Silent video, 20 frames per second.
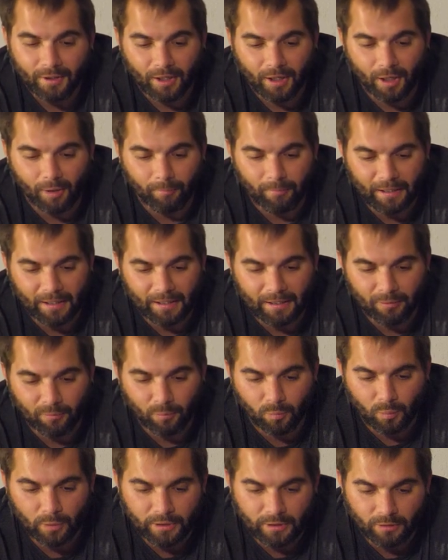um, and it
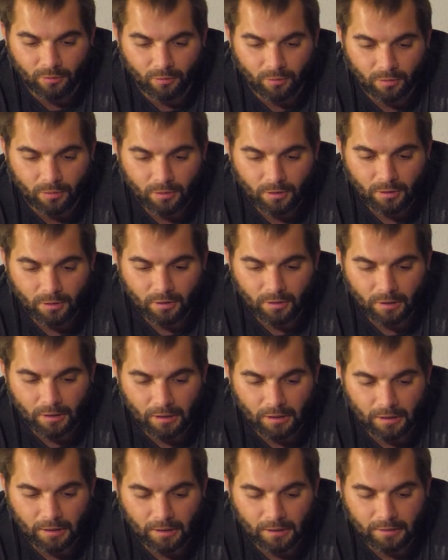will
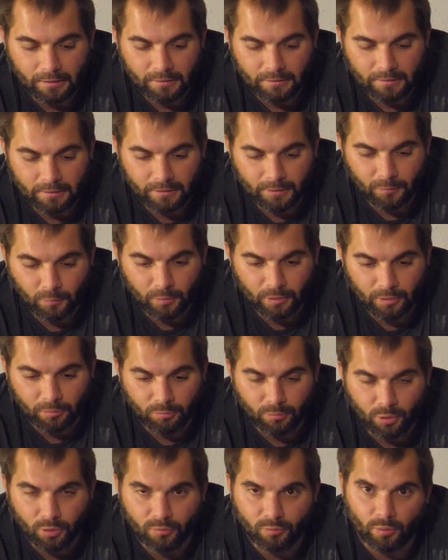uh, it will
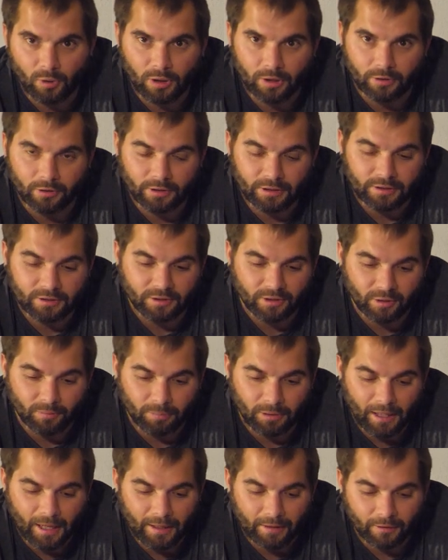move water into the
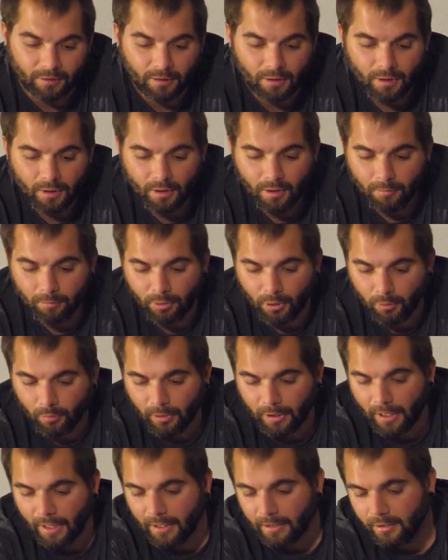bladder. But
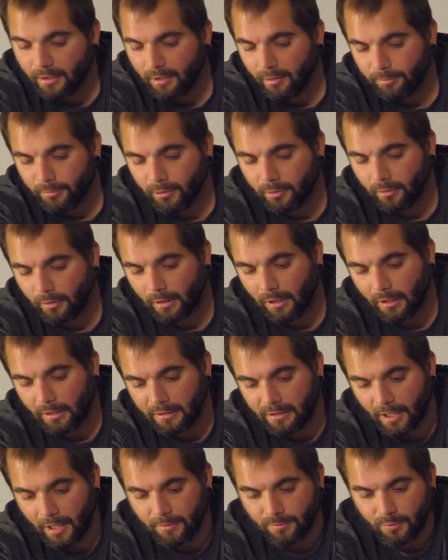what I ended up doing a lot
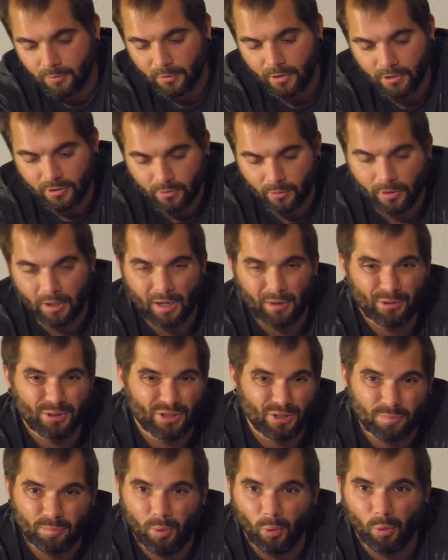of times with this one, I would
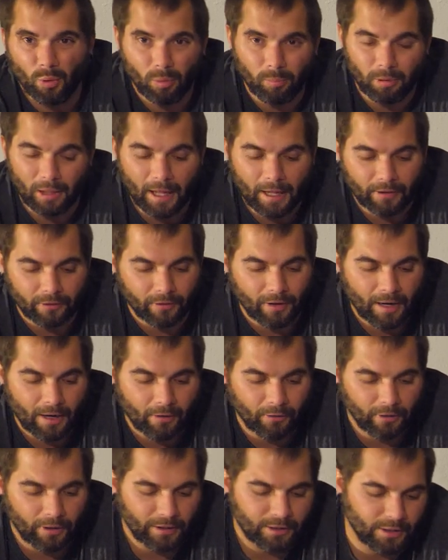just pull the bladder
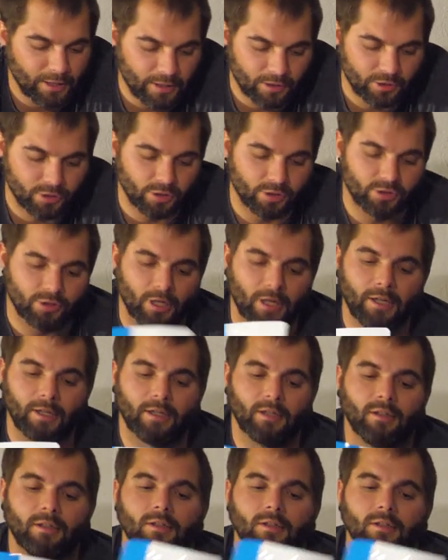out and then just like,